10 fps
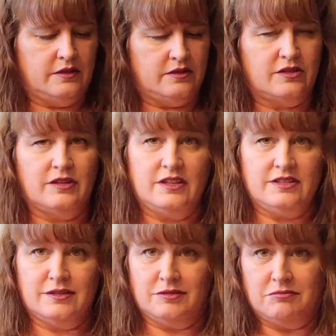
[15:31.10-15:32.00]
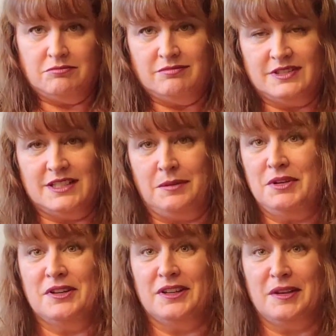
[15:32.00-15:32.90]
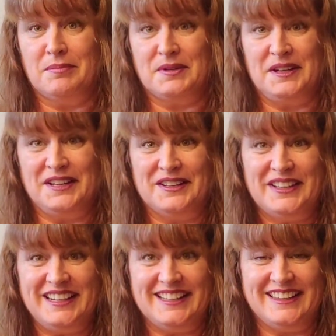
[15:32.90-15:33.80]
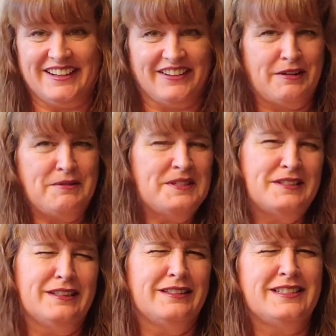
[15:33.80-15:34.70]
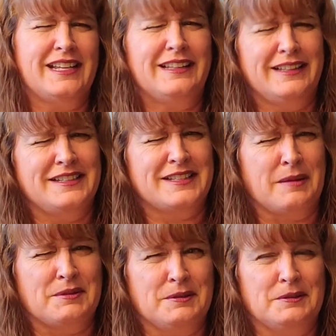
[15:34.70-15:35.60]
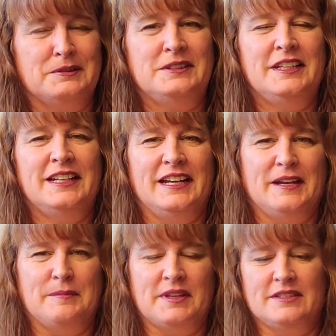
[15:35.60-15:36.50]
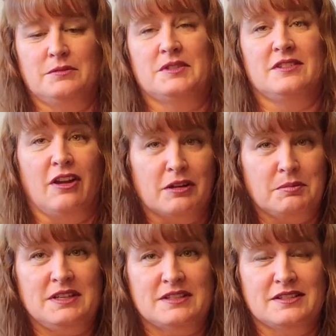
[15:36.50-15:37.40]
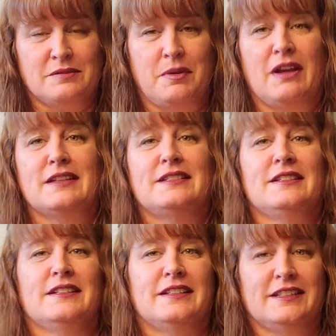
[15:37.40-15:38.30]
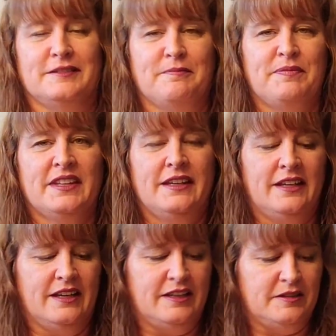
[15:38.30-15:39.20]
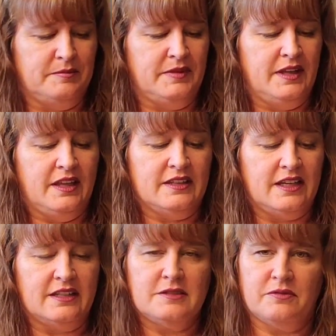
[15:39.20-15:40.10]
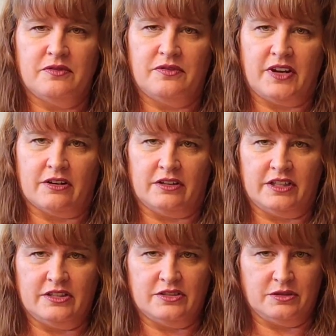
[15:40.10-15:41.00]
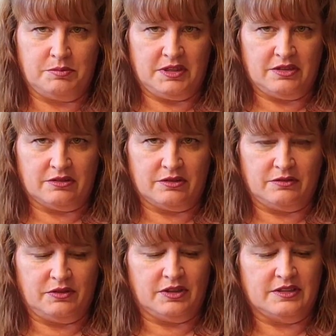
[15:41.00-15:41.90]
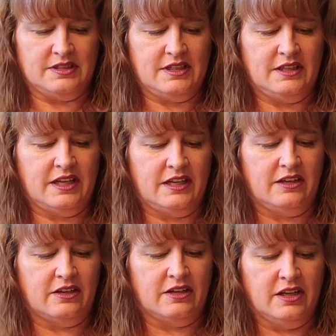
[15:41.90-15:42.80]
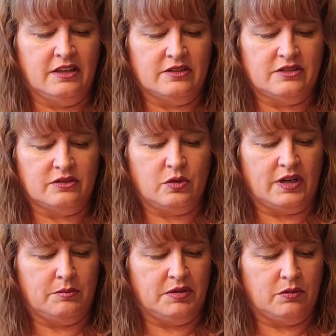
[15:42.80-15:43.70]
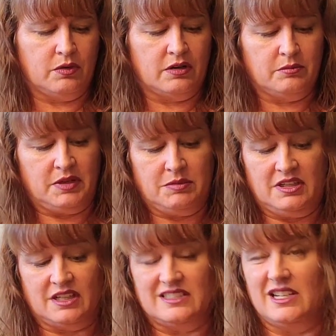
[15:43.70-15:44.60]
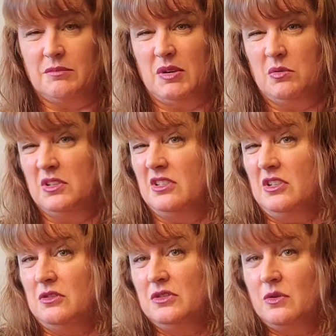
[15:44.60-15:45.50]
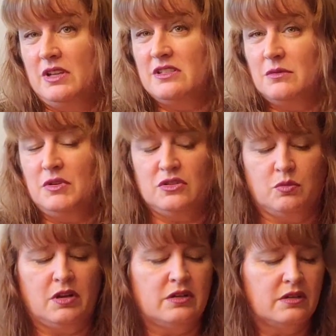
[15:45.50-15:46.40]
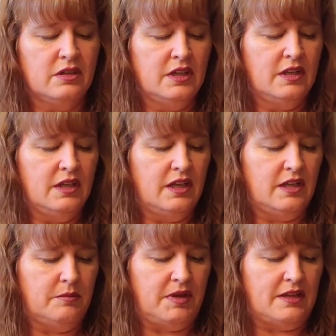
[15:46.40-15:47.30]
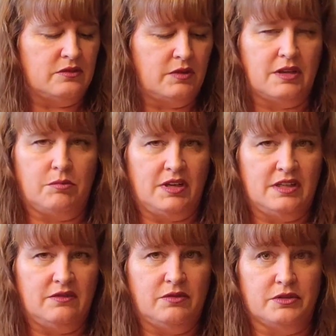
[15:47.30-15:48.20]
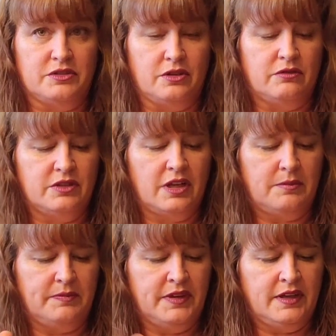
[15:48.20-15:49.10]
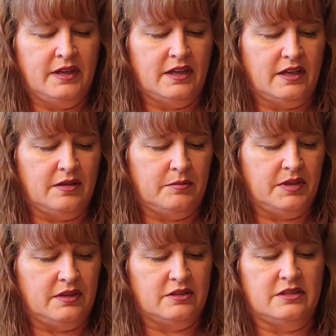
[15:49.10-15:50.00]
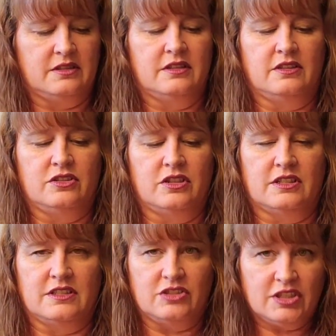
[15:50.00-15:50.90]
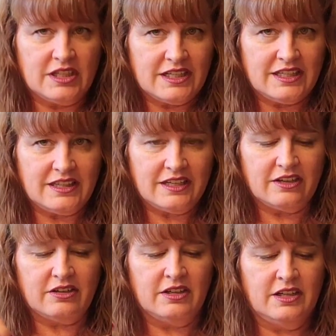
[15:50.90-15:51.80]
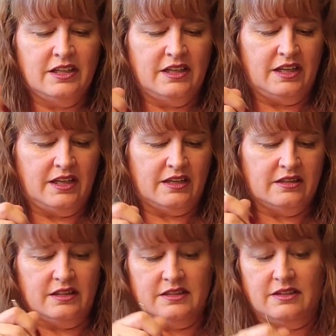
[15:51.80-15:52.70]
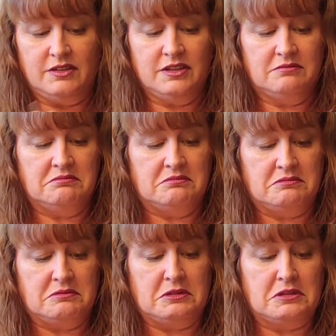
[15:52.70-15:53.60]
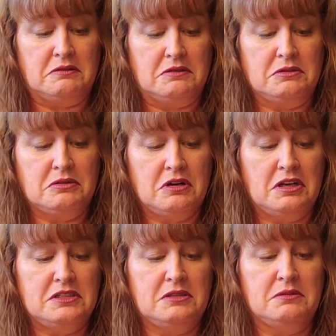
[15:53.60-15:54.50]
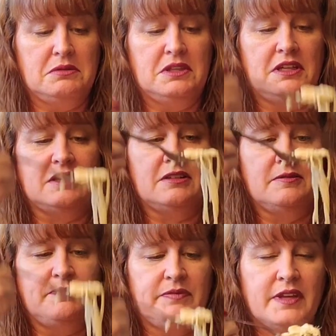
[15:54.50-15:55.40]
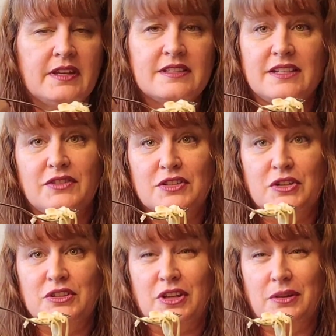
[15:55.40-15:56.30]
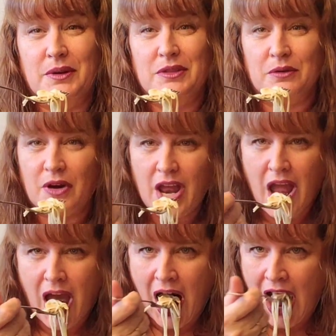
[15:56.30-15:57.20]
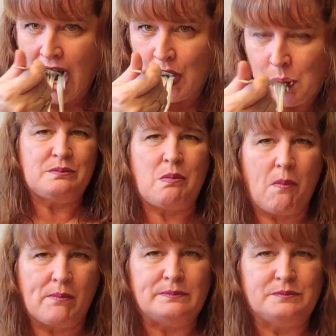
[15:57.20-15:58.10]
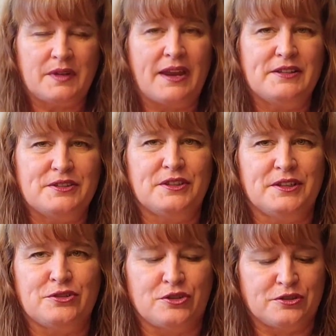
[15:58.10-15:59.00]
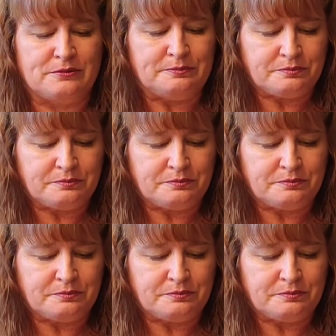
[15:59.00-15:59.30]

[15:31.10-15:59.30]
So this seemed to cook up pretty good in there. I was slightly skeptical because it was long pieces of pasta and it is fairly soupy. Don't know if you can see that here. There's still quite a bit of water. Maybe next time I wouldn't use quite so much water as recommended for stovetop. But there's the chunks of chicken in there, and let's give it a try. See what we think. See if it's cooked all the way through. That is delicious.